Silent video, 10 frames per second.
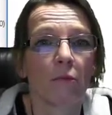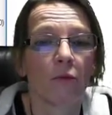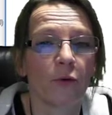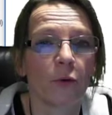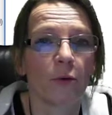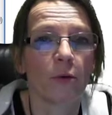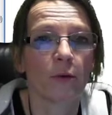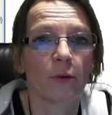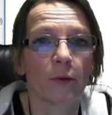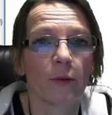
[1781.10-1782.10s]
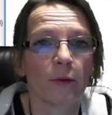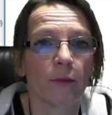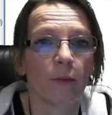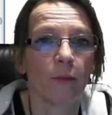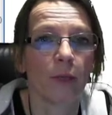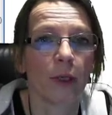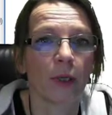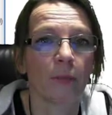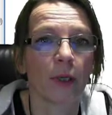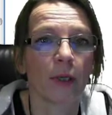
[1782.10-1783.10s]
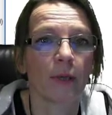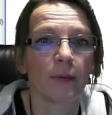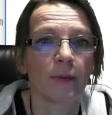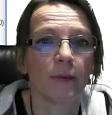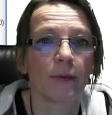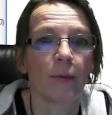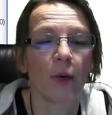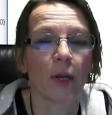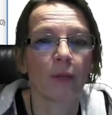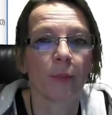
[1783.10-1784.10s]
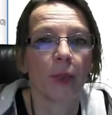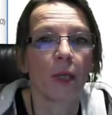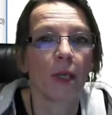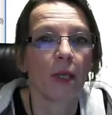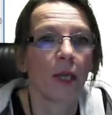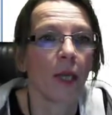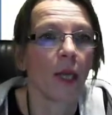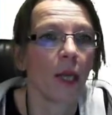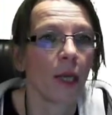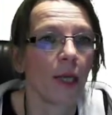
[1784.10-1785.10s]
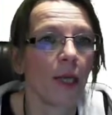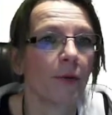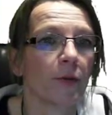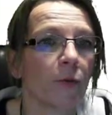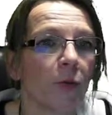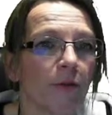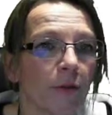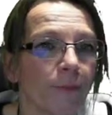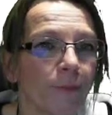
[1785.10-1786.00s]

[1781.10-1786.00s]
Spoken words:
for blah blah blah. So whatever.